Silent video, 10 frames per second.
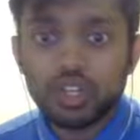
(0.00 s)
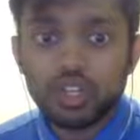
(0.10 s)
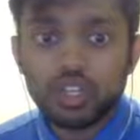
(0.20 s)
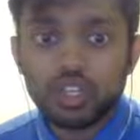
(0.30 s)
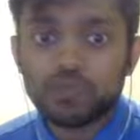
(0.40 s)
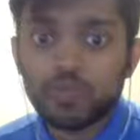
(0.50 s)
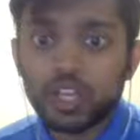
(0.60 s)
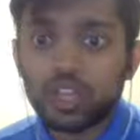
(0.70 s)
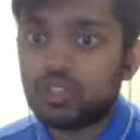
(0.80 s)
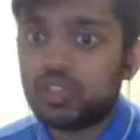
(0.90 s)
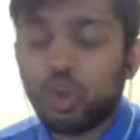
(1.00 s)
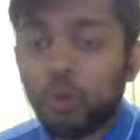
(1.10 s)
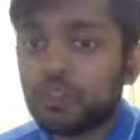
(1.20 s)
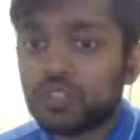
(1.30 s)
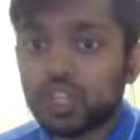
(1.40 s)
he's playing on top
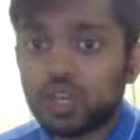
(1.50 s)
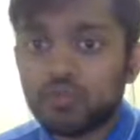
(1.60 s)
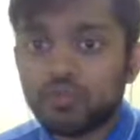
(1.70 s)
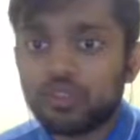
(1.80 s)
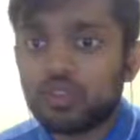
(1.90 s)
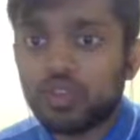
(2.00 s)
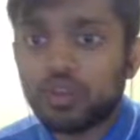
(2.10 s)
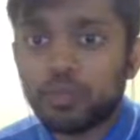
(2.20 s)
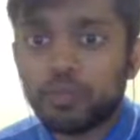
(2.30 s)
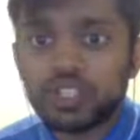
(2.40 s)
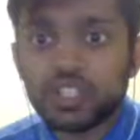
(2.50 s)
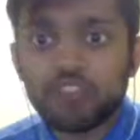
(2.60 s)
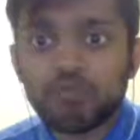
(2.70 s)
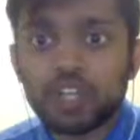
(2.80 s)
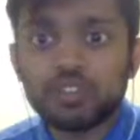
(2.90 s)
of his game, one of the best left
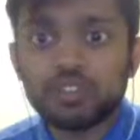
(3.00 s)
backs in